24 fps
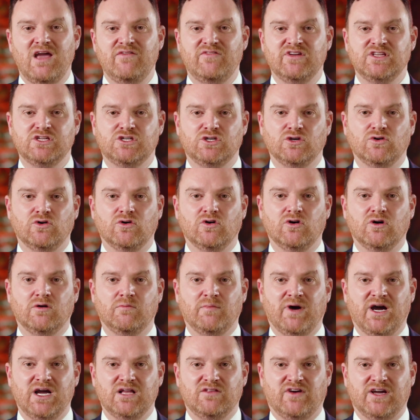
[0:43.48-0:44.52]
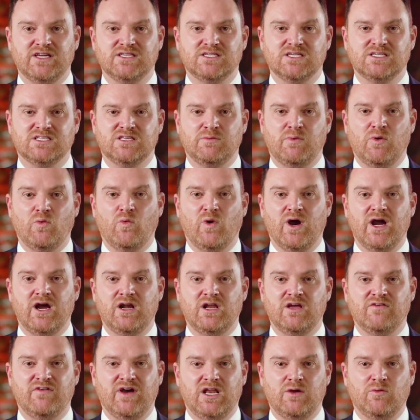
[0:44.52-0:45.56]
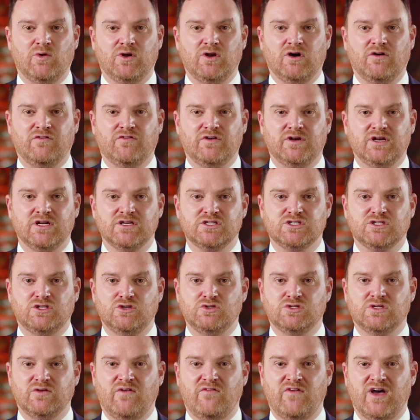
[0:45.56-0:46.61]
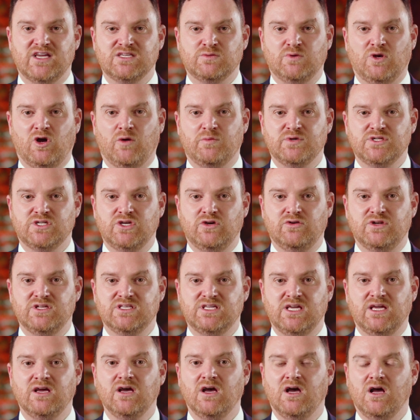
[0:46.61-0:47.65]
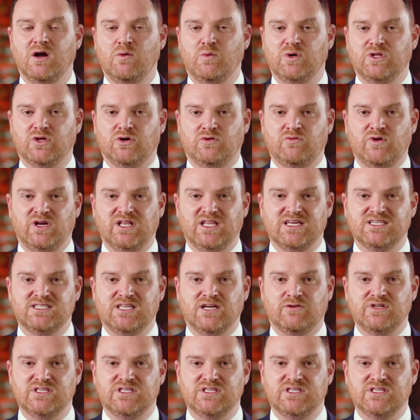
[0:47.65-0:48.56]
If in short, my advice is to be wary of anyone offering an exclusive investment opportunity with unrealistic